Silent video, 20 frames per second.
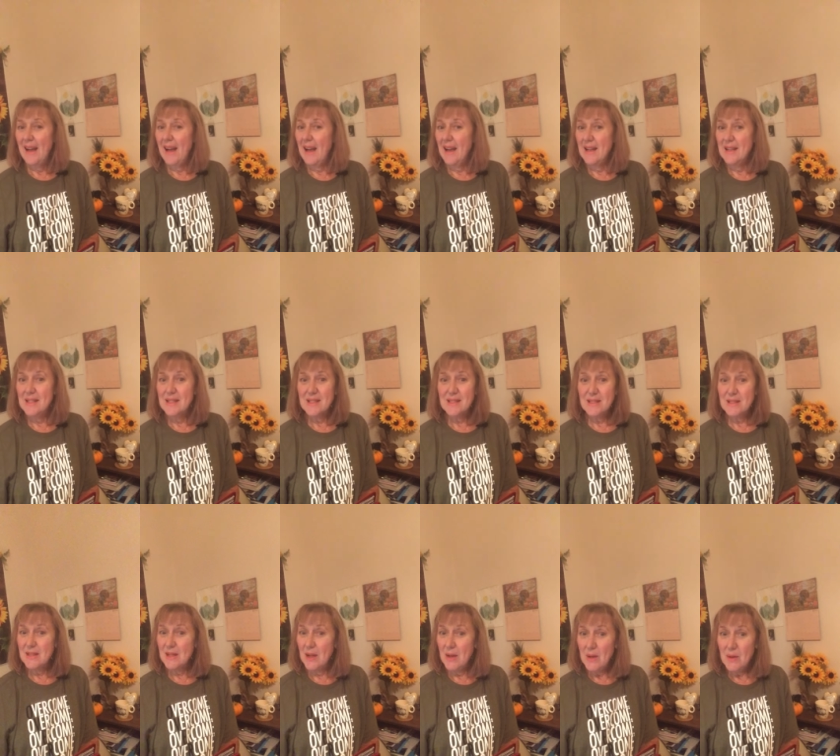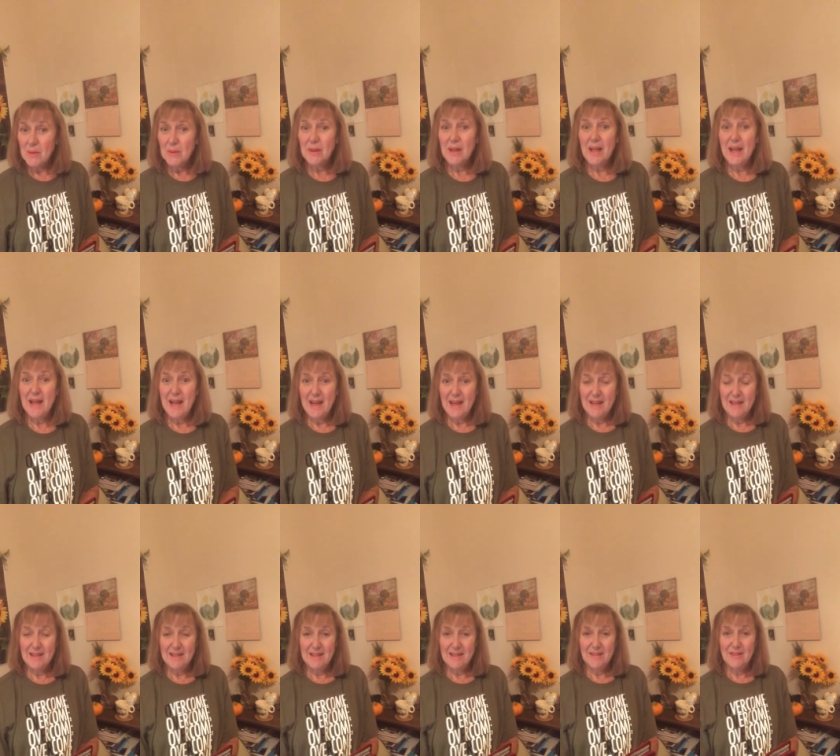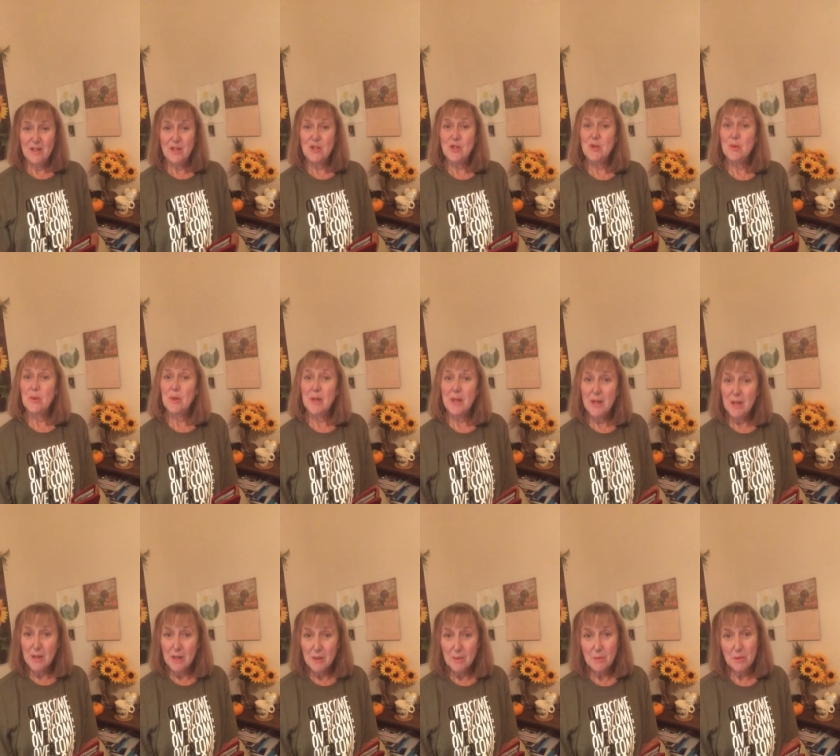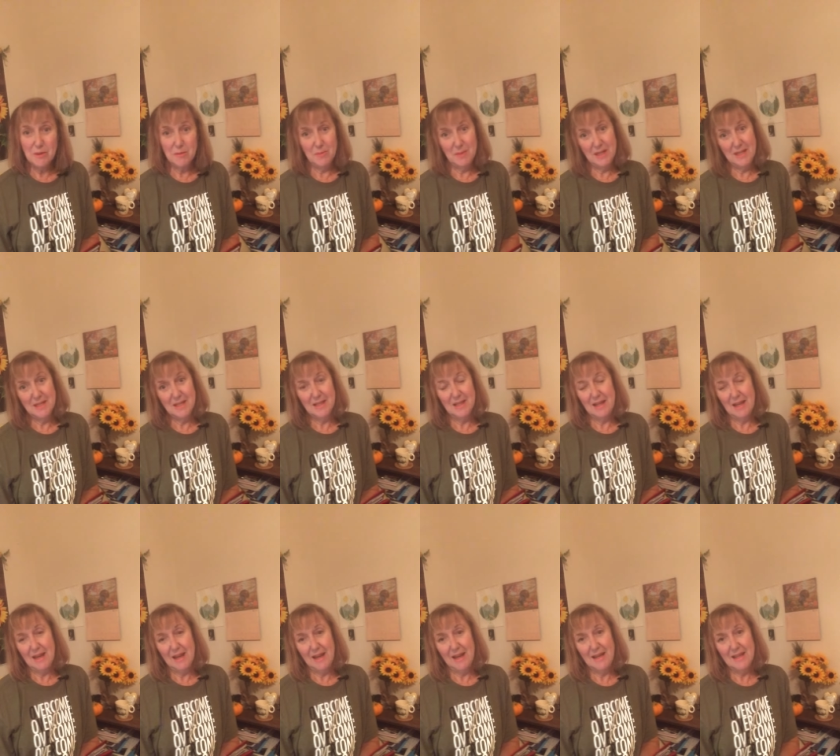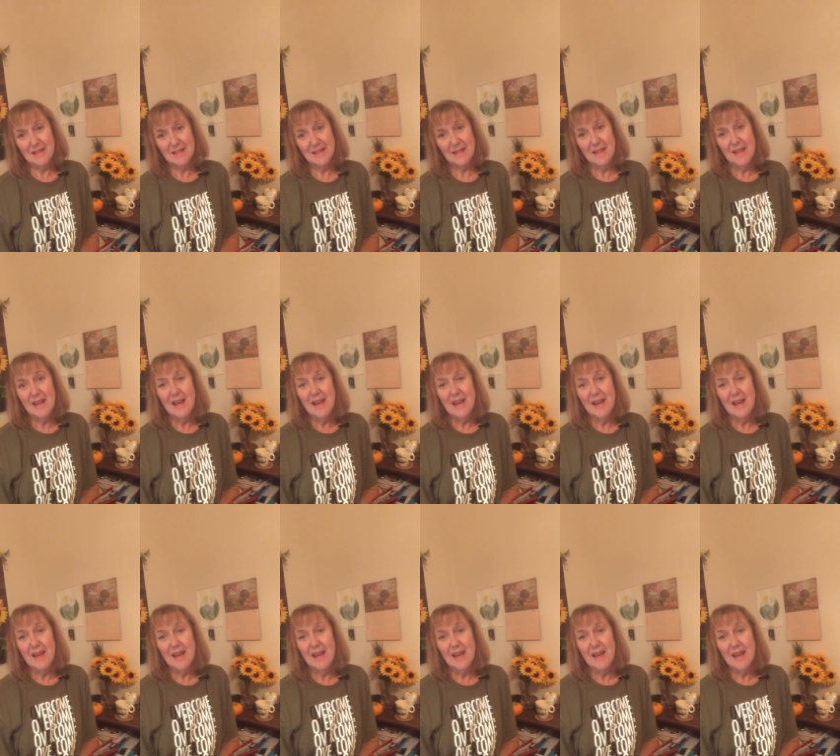I am so glad that you are here with me tonight.